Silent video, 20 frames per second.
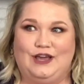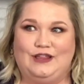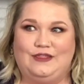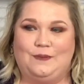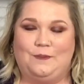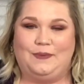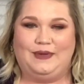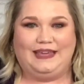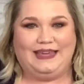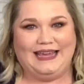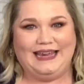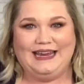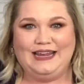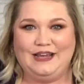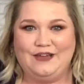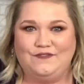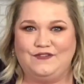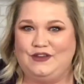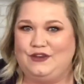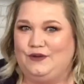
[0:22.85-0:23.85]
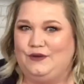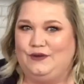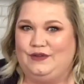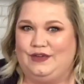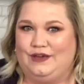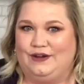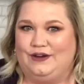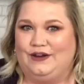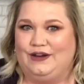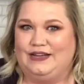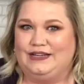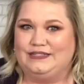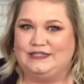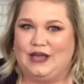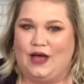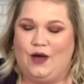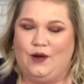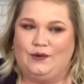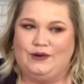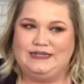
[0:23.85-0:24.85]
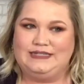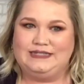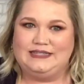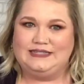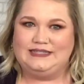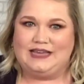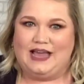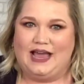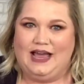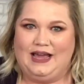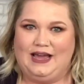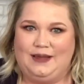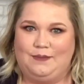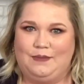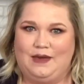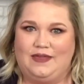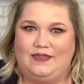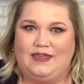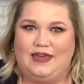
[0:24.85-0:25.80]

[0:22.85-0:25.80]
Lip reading: the beginning of a new year is always the time